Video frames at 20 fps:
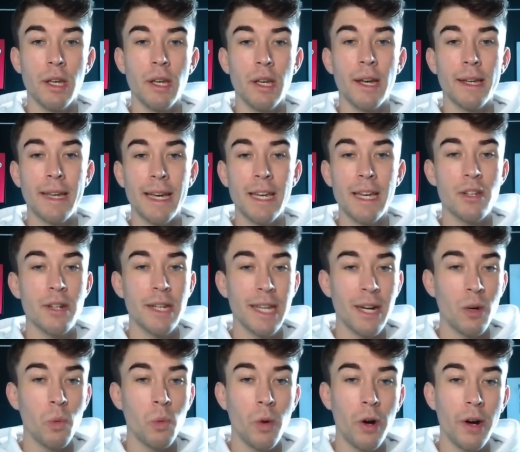occasionally
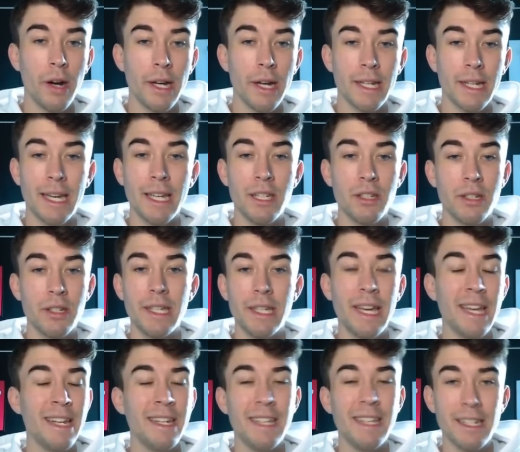out wide, occasionally
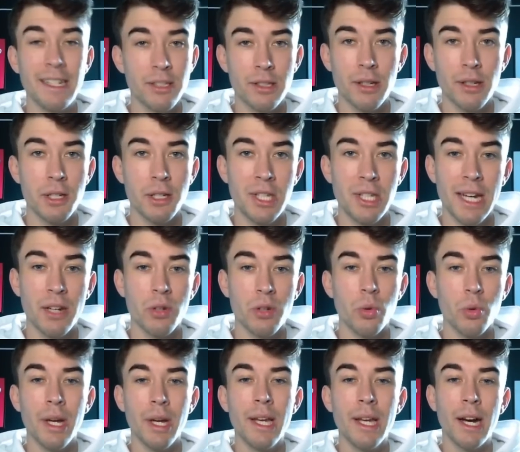in the inside
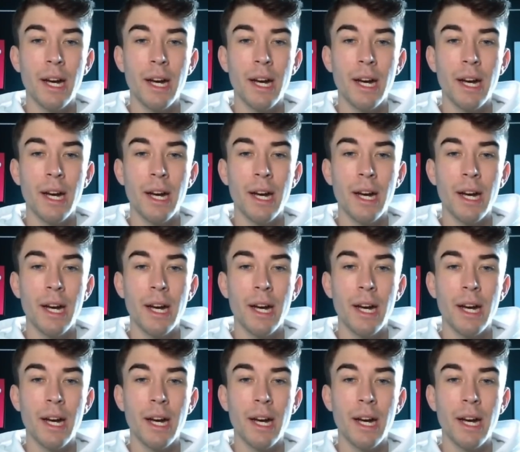channel.